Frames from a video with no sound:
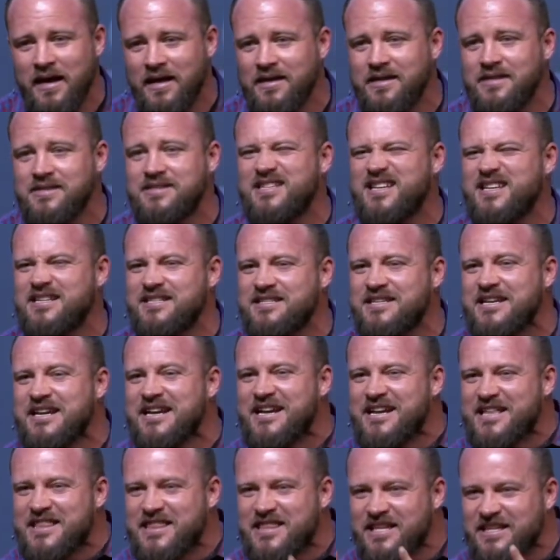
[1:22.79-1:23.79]
And he says,
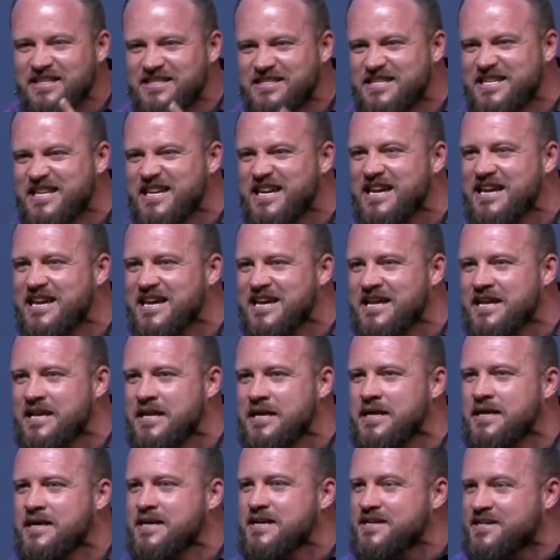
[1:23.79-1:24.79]
"The Ten